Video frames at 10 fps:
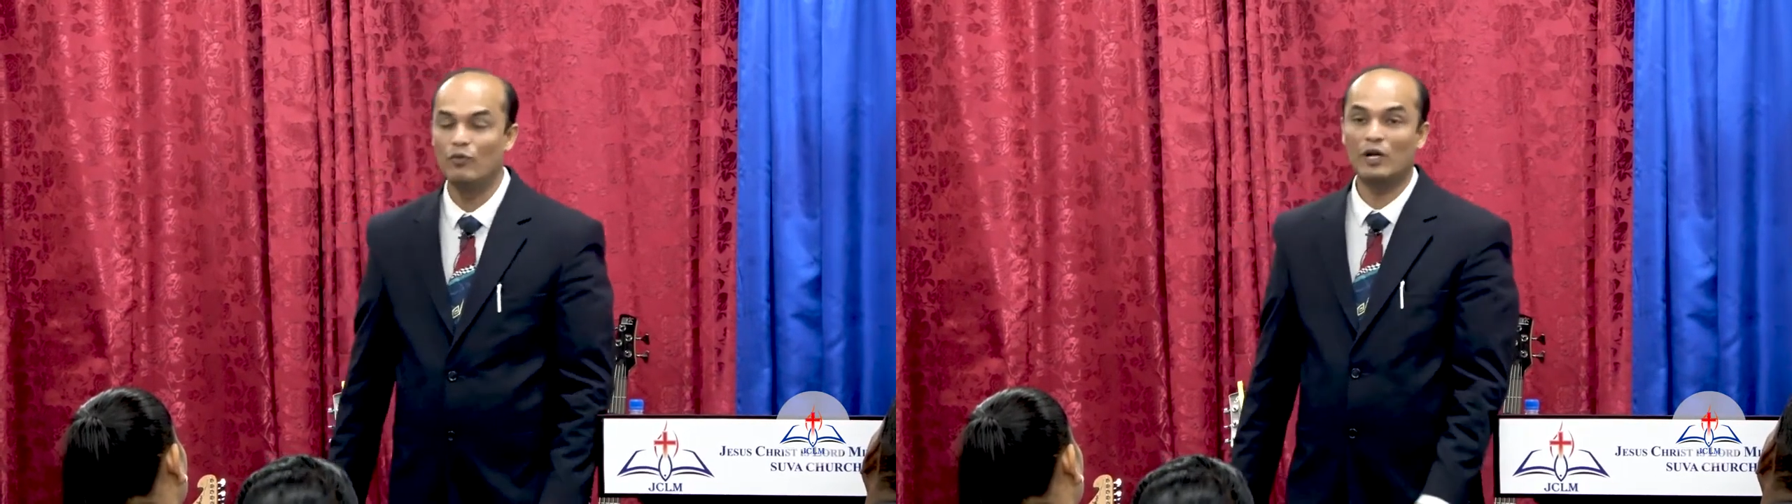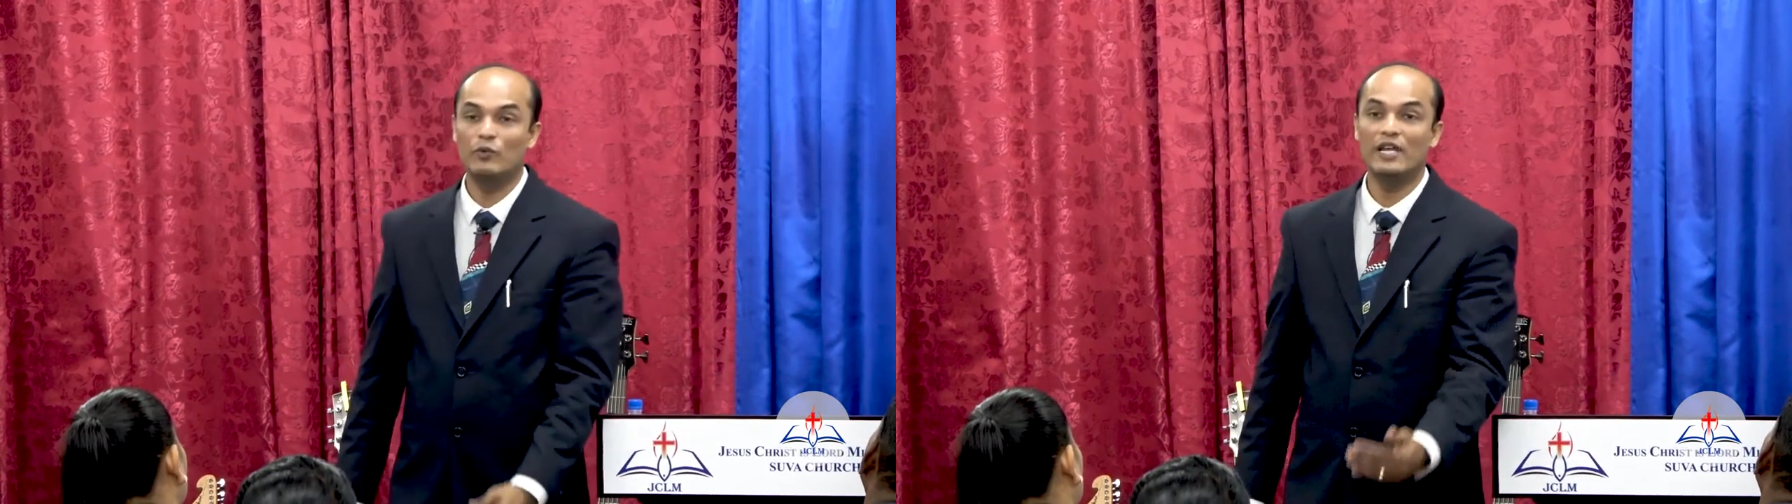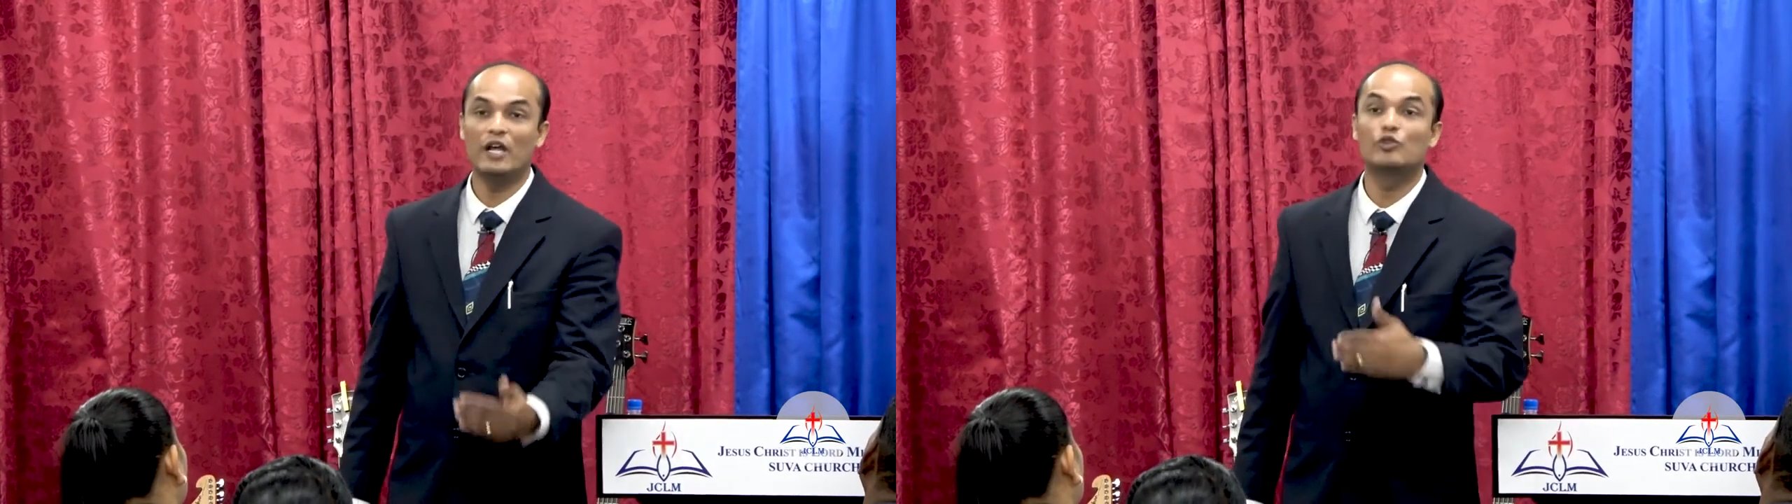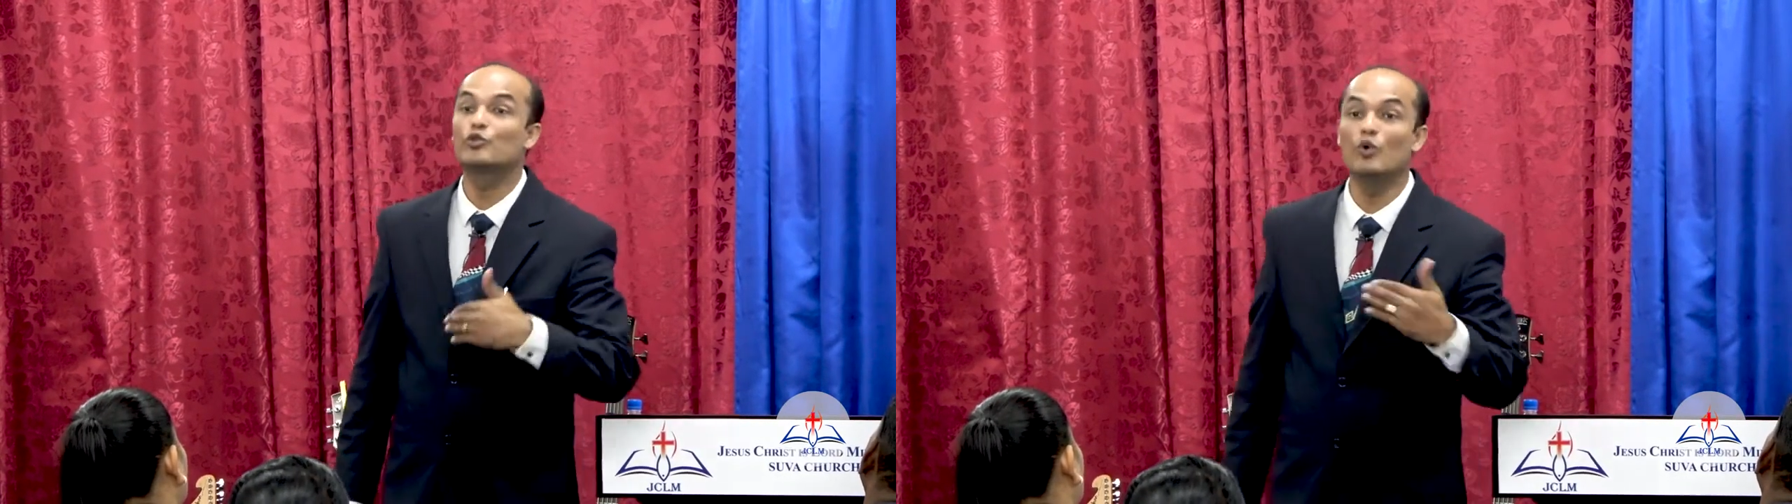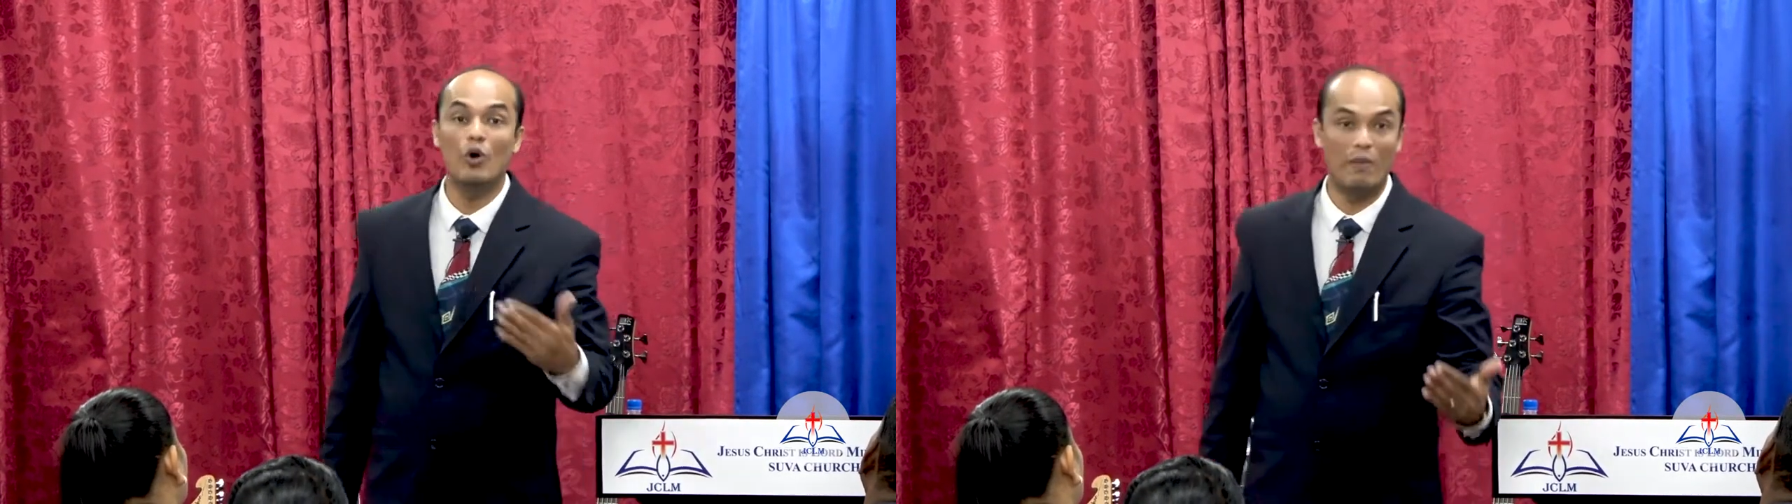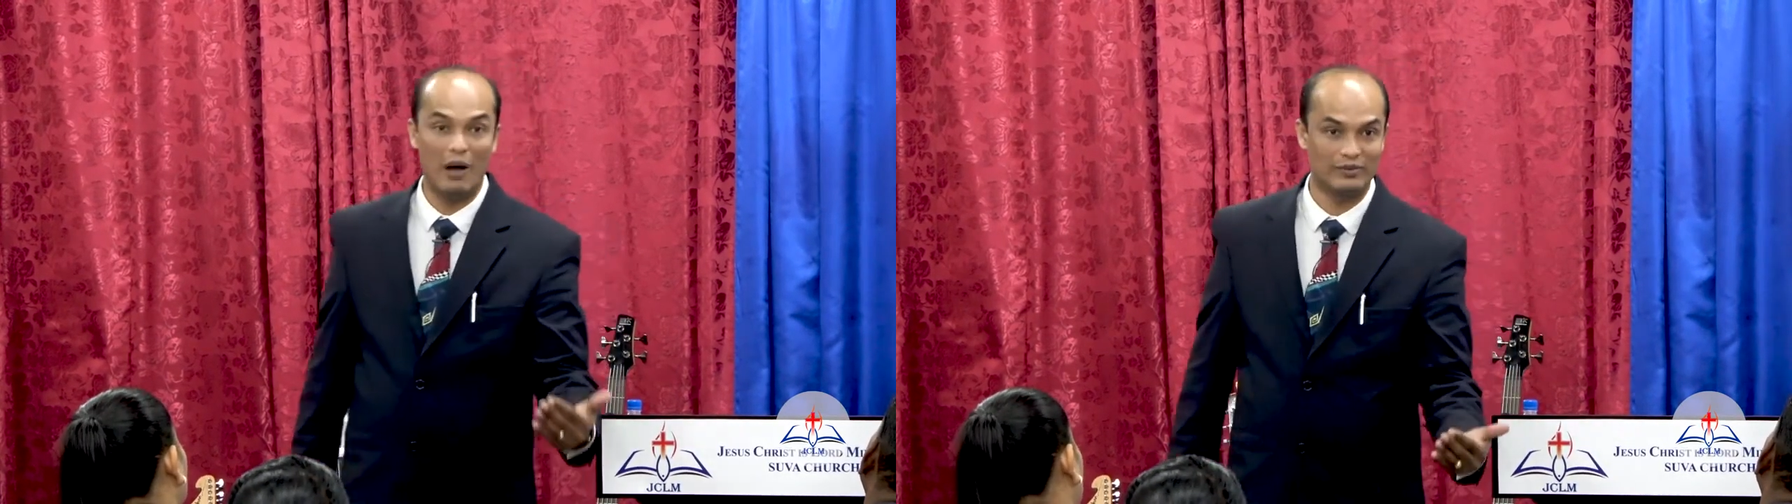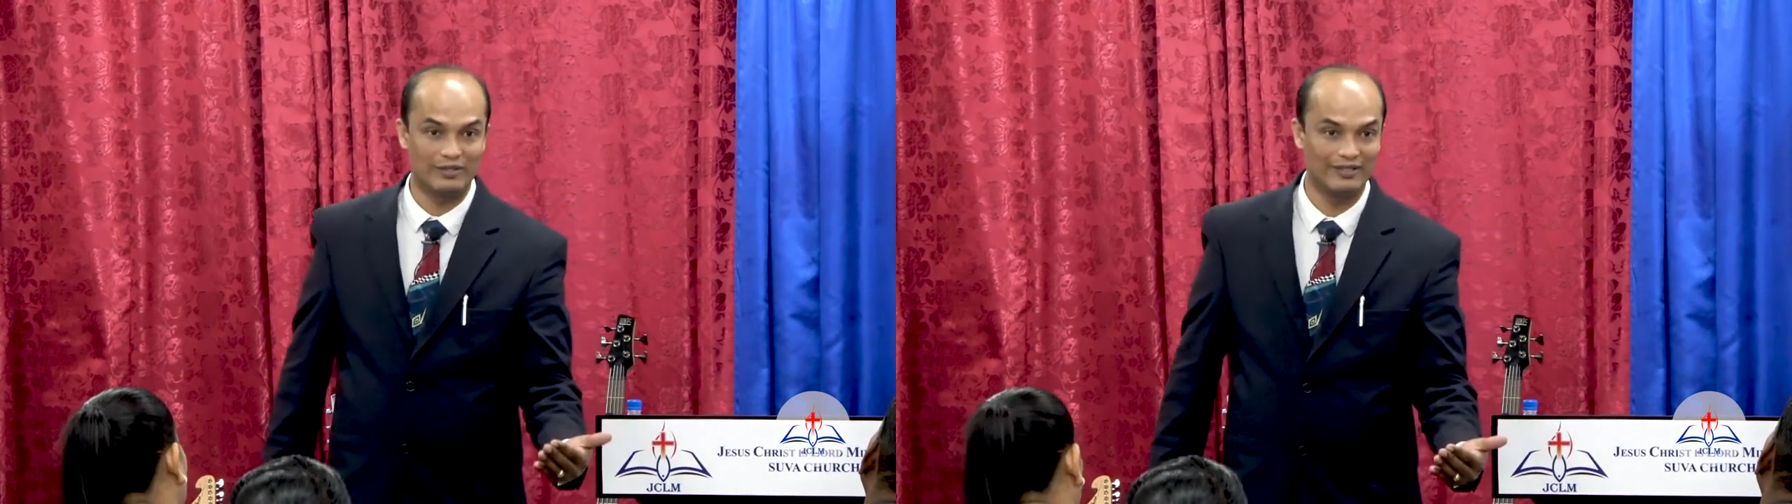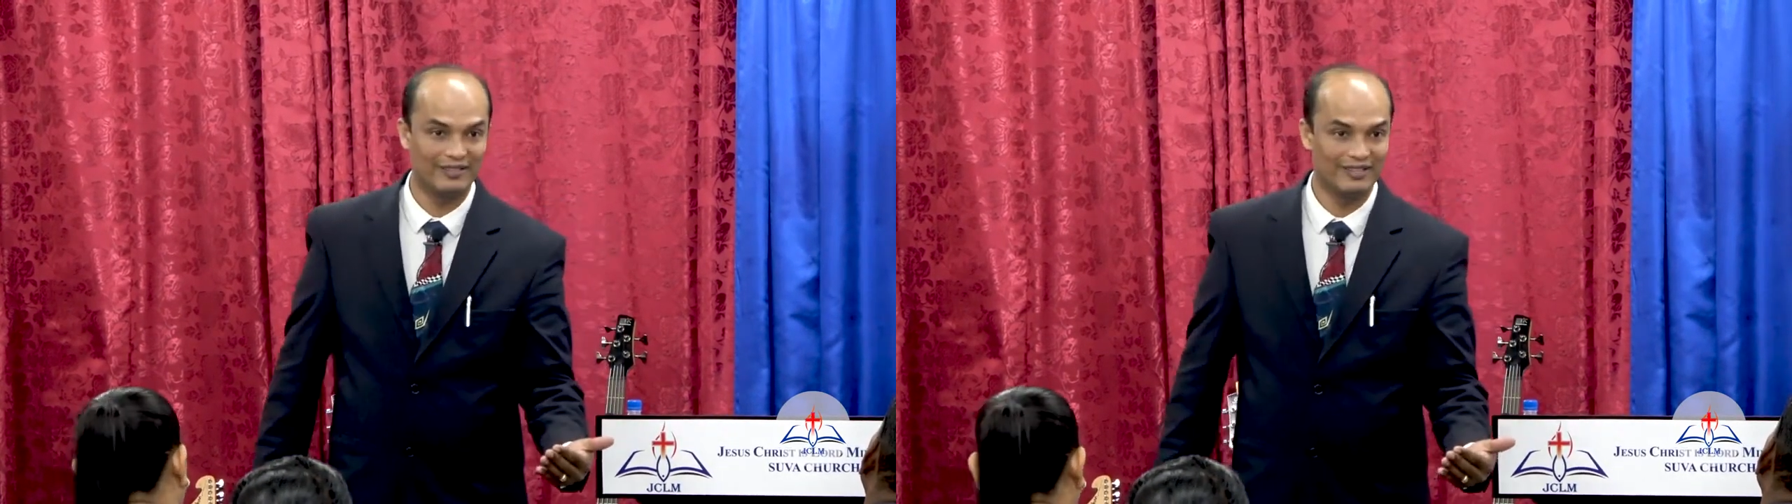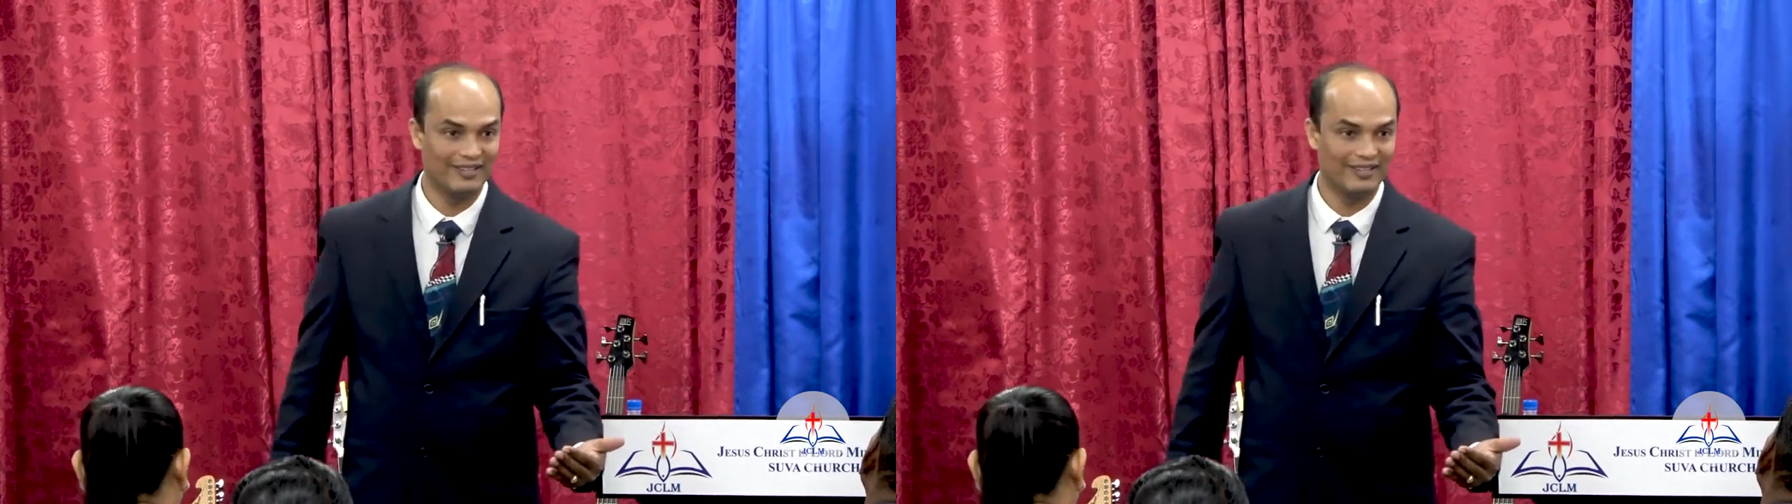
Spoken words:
what we are true about.